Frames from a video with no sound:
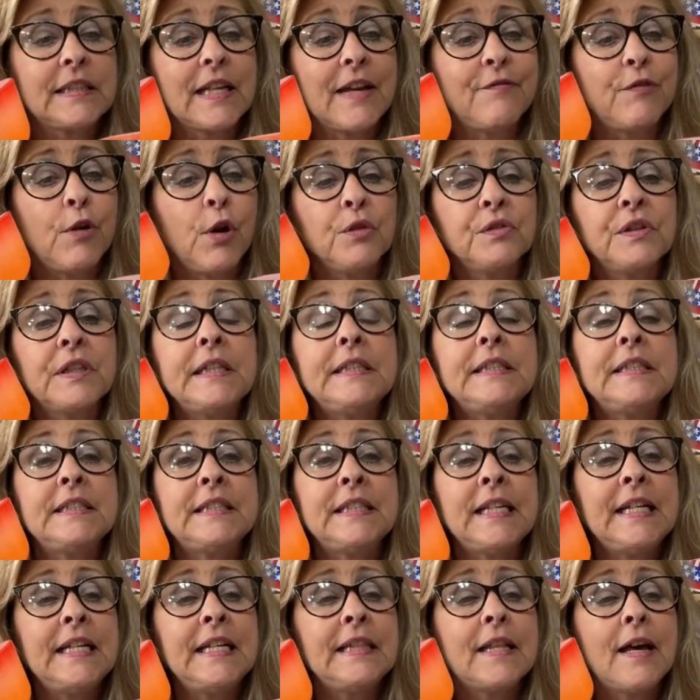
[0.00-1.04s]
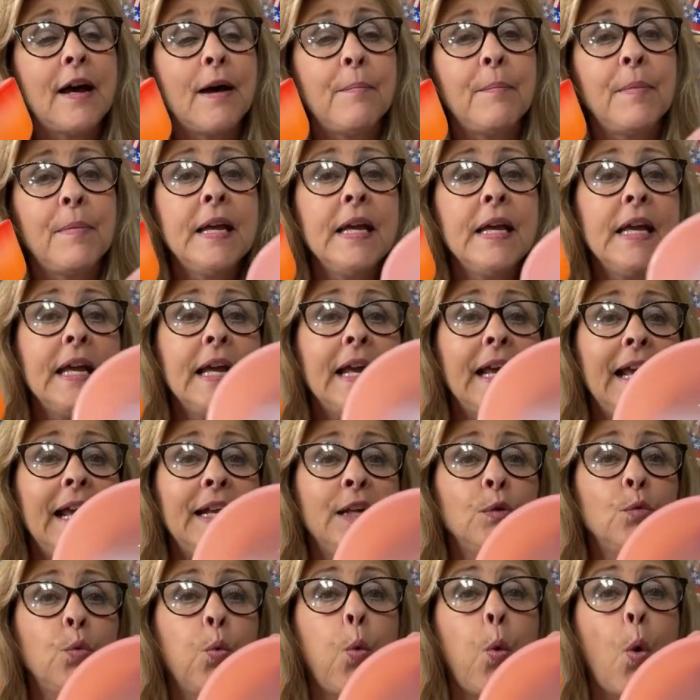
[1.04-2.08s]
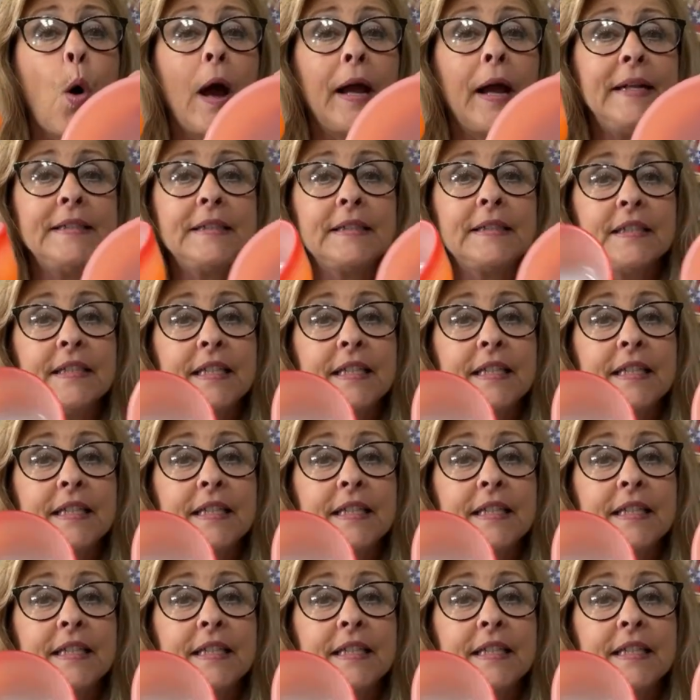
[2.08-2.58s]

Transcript: I've only seen them in white.